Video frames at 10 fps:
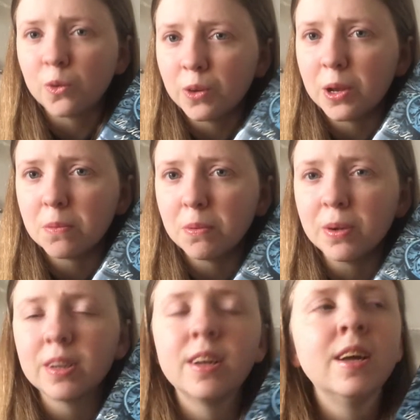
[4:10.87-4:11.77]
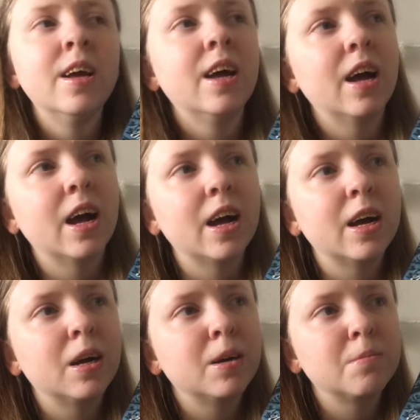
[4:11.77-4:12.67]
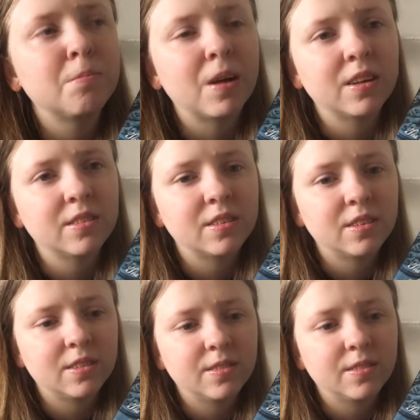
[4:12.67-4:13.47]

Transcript: audiobook um, but